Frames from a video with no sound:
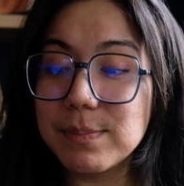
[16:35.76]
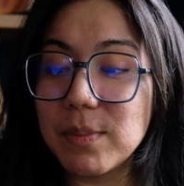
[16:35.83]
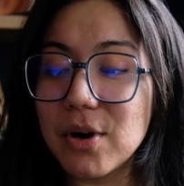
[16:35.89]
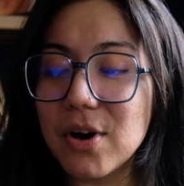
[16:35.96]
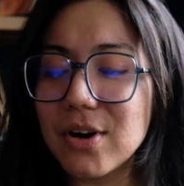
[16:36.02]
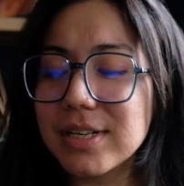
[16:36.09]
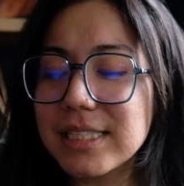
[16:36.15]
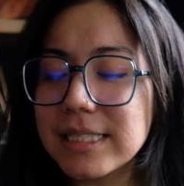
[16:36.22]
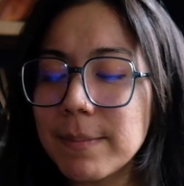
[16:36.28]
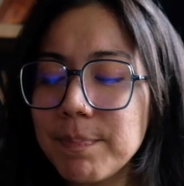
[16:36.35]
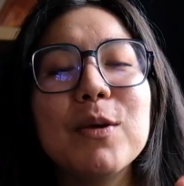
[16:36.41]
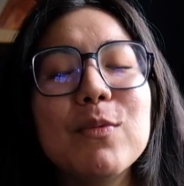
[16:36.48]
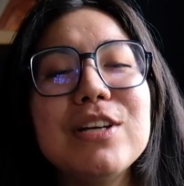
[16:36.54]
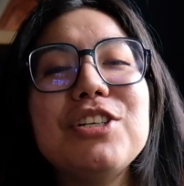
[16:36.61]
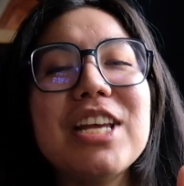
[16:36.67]
books,
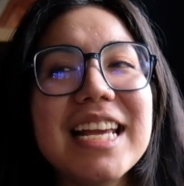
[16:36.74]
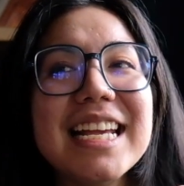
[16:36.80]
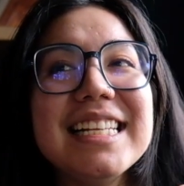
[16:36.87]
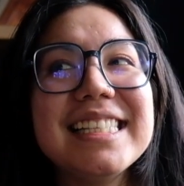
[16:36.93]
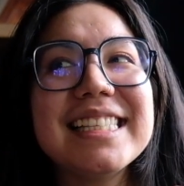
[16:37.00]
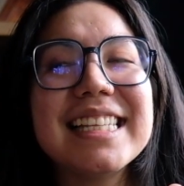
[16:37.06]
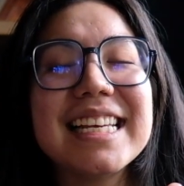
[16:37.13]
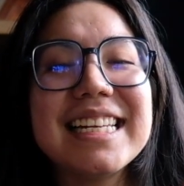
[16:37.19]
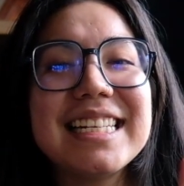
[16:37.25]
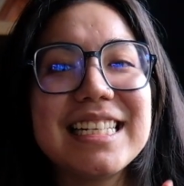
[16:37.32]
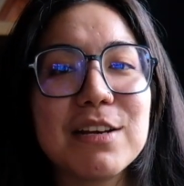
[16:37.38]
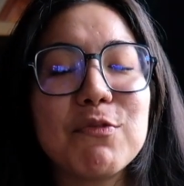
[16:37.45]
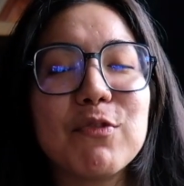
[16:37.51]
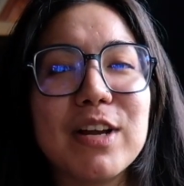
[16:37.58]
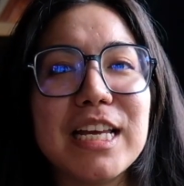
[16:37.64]
which is
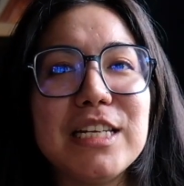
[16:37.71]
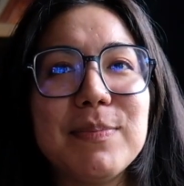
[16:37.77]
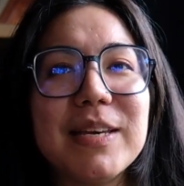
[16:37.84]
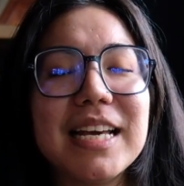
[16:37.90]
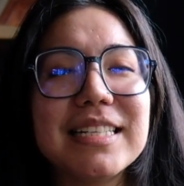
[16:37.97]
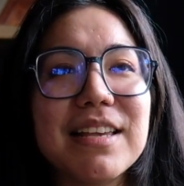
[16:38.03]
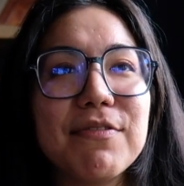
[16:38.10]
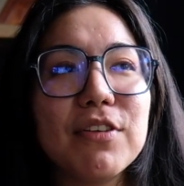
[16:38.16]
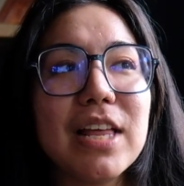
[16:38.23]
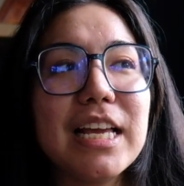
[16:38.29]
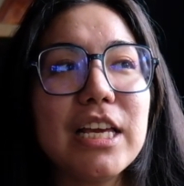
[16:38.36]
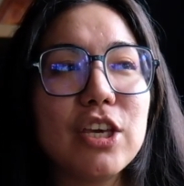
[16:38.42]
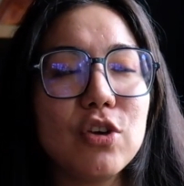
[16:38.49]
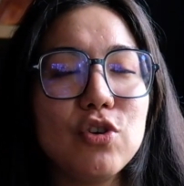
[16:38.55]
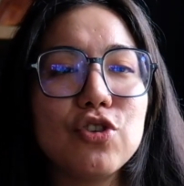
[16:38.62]
different because I feel
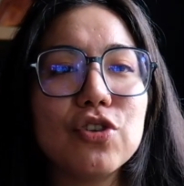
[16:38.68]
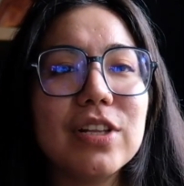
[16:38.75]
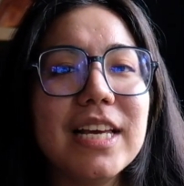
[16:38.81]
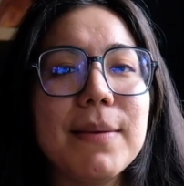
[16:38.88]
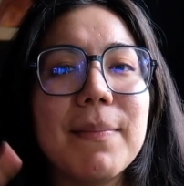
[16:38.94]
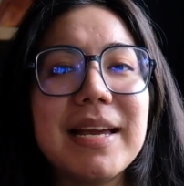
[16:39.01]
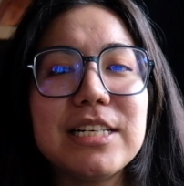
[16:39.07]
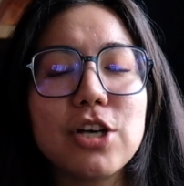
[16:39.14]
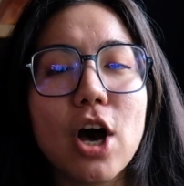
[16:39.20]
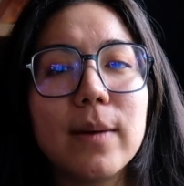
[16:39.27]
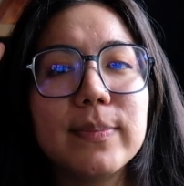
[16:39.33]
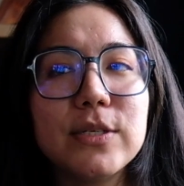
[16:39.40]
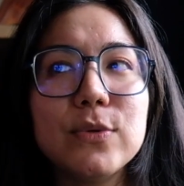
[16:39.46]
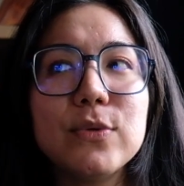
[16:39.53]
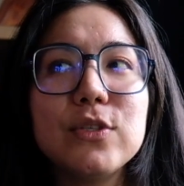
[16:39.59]
like usually my
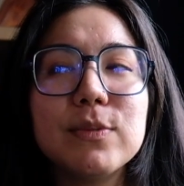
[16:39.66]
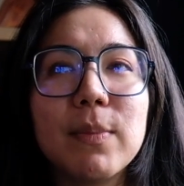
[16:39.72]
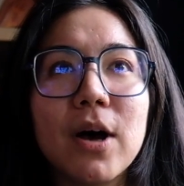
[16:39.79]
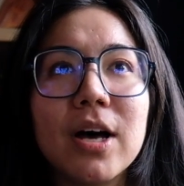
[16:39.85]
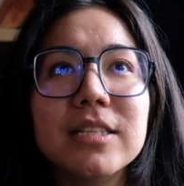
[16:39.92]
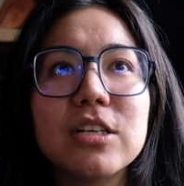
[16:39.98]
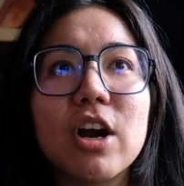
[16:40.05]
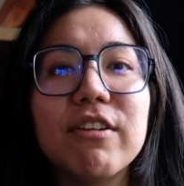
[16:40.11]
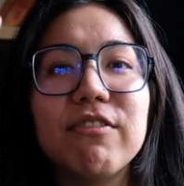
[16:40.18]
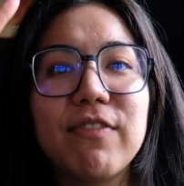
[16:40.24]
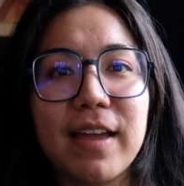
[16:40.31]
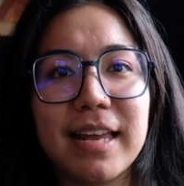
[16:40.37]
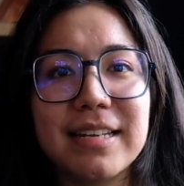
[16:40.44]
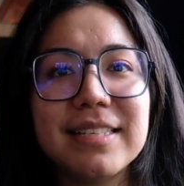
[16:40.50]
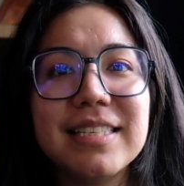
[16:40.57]
top 2 spots are
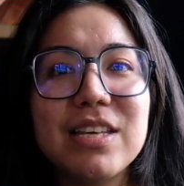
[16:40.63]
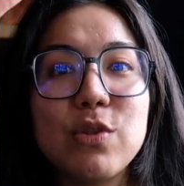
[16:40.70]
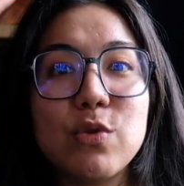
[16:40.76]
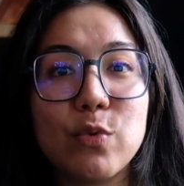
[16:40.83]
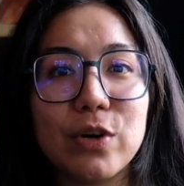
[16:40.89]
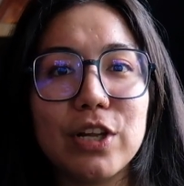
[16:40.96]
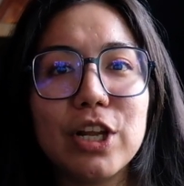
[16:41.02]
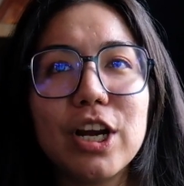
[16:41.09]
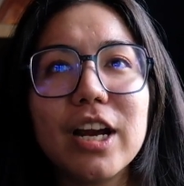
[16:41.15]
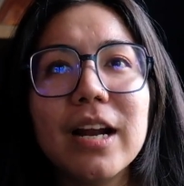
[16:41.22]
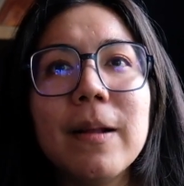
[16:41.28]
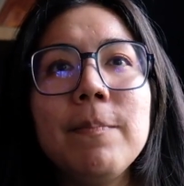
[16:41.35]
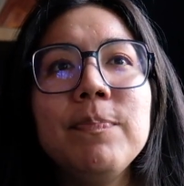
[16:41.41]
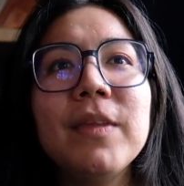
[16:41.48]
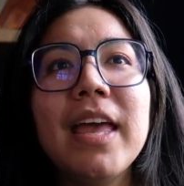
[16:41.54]
fantasy thriller
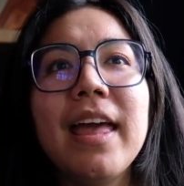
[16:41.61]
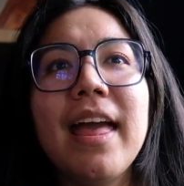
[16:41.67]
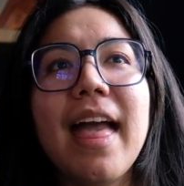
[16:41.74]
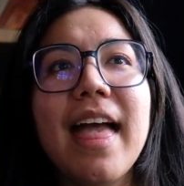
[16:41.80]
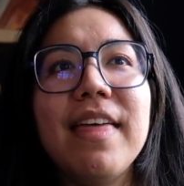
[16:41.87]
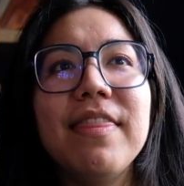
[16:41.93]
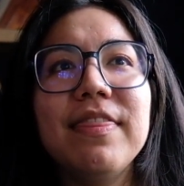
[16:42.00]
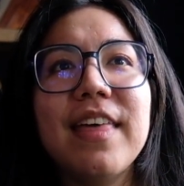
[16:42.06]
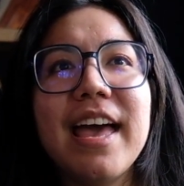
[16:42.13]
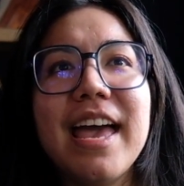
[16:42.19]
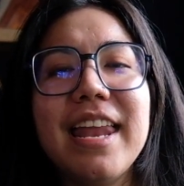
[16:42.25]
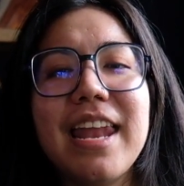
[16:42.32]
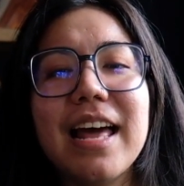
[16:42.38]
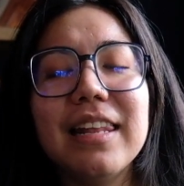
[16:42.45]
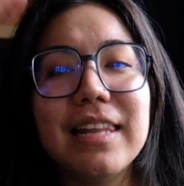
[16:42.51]
and
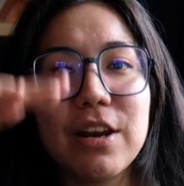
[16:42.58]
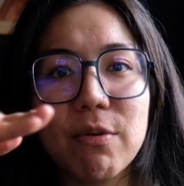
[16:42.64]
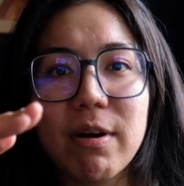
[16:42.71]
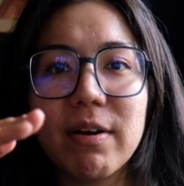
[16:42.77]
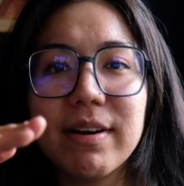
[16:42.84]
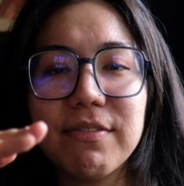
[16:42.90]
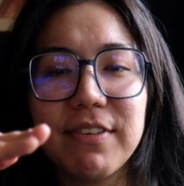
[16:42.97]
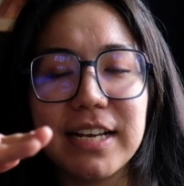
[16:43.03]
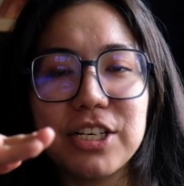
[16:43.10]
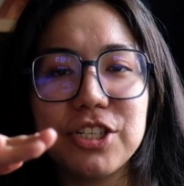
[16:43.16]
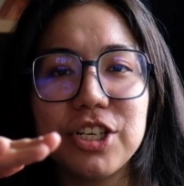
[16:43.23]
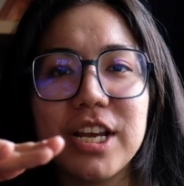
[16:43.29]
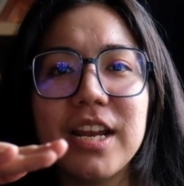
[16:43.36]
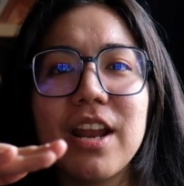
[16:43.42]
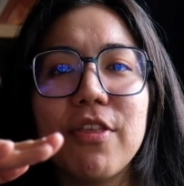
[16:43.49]
then literary
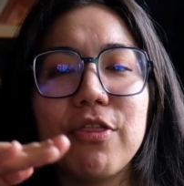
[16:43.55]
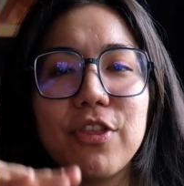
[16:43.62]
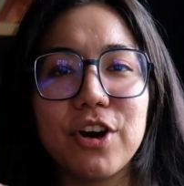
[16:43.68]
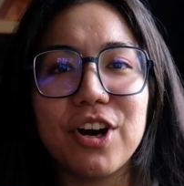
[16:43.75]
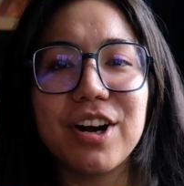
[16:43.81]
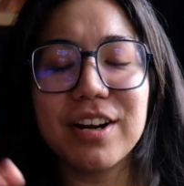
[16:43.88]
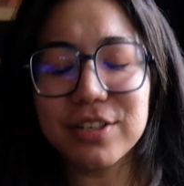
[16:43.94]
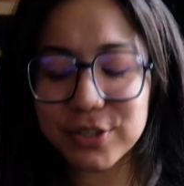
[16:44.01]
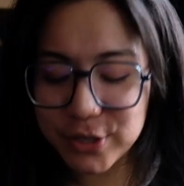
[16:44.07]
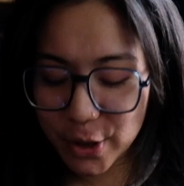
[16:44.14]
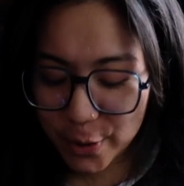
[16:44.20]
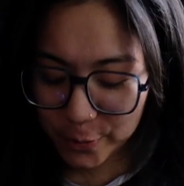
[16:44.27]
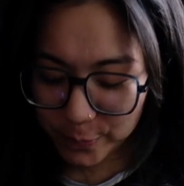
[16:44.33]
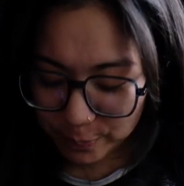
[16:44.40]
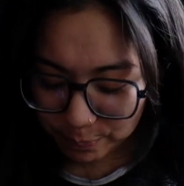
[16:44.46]
fiction third.
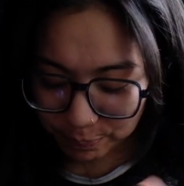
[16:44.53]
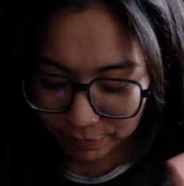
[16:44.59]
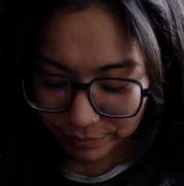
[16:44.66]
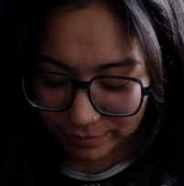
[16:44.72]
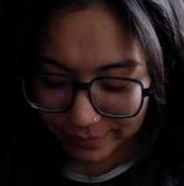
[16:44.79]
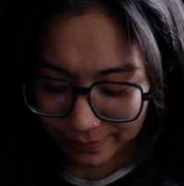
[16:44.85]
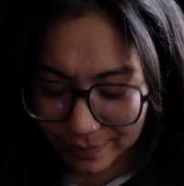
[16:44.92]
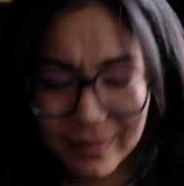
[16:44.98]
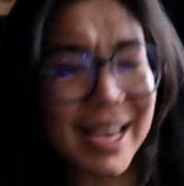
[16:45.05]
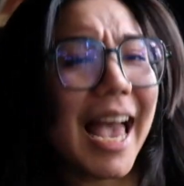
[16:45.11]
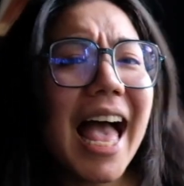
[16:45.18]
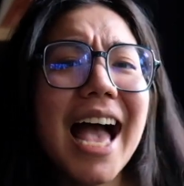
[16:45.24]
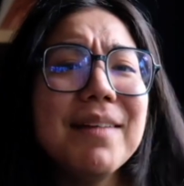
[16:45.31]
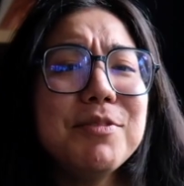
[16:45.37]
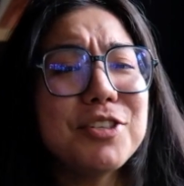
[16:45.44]
So
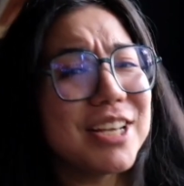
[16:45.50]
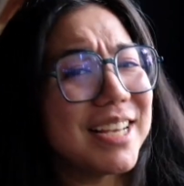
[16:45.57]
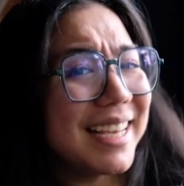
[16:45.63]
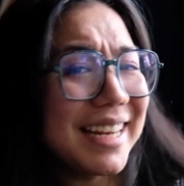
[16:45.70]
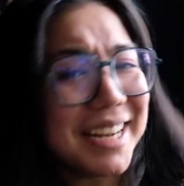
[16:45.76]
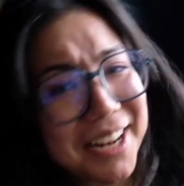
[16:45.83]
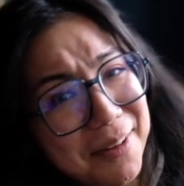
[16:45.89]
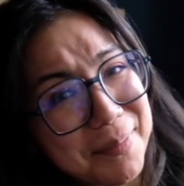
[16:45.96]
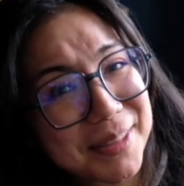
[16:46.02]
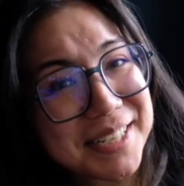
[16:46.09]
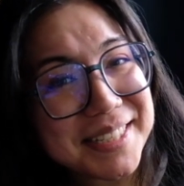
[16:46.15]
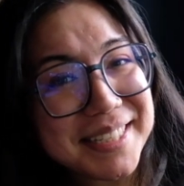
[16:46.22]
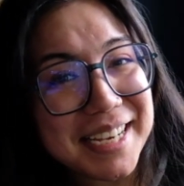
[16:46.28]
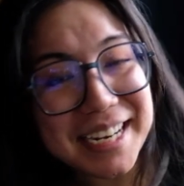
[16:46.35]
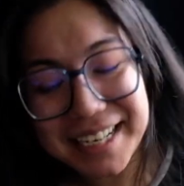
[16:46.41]
I'm shaking it up
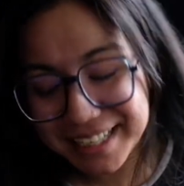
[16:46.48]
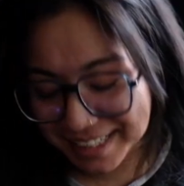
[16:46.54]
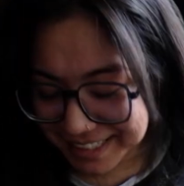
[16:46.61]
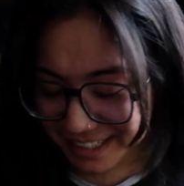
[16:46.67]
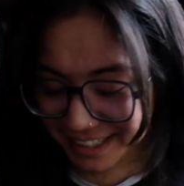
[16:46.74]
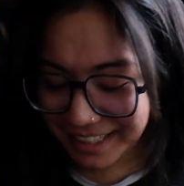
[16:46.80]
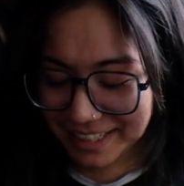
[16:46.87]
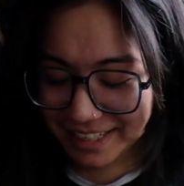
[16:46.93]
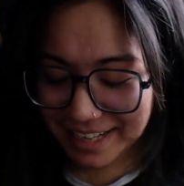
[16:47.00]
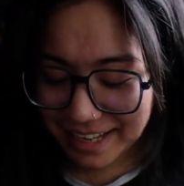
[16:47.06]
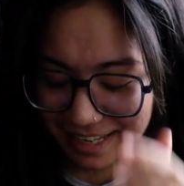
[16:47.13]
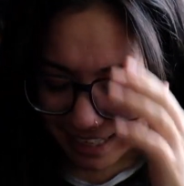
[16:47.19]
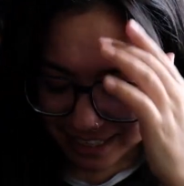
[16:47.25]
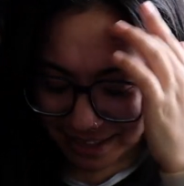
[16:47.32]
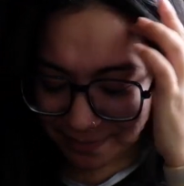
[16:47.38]
this year.
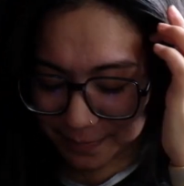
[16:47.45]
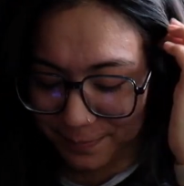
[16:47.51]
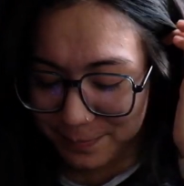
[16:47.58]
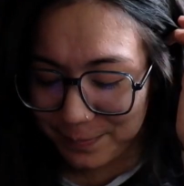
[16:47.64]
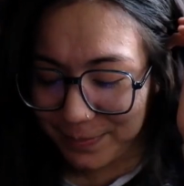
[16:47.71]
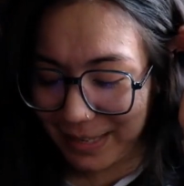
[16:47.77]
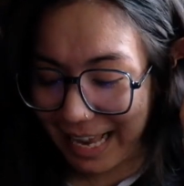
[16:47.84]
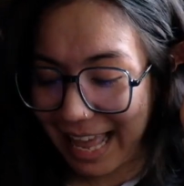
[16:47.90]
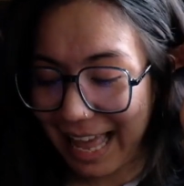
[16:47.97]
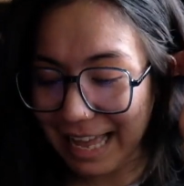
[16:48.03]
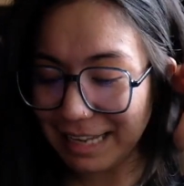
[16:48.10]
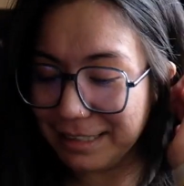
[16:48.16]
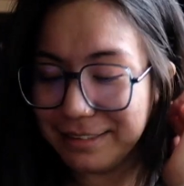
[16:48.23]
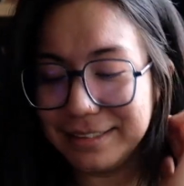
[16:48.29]
Yeah,